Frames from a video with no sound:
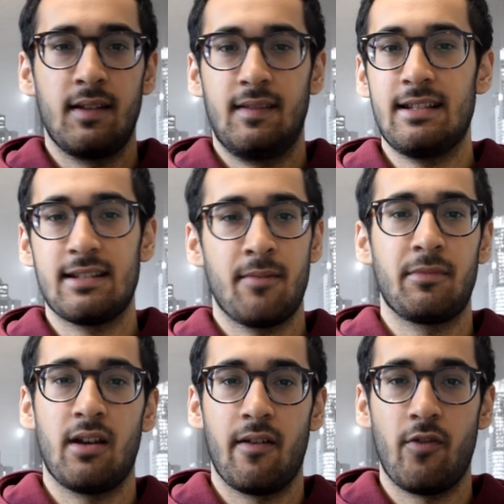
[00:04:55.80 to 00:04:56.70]
This is
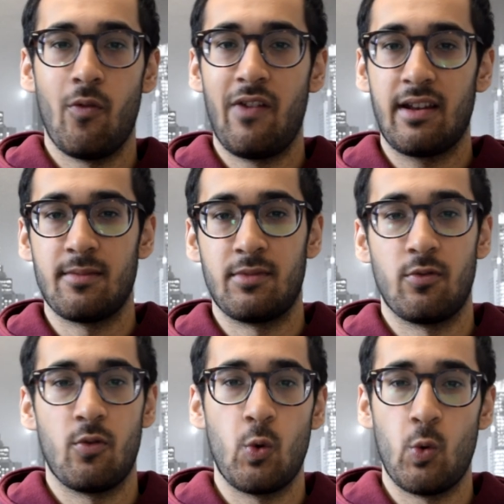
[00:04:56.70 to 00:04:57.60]
something I fall victim
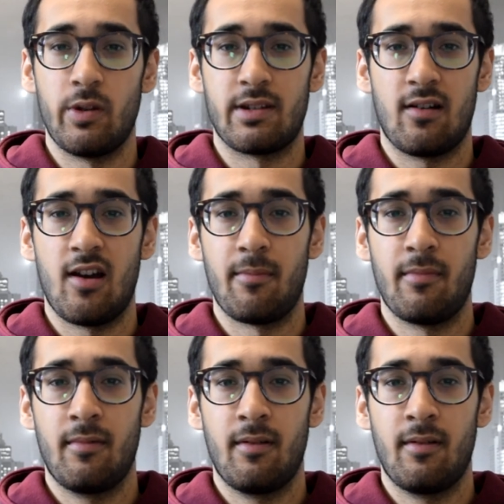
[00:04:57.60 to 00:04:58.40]
to all the time,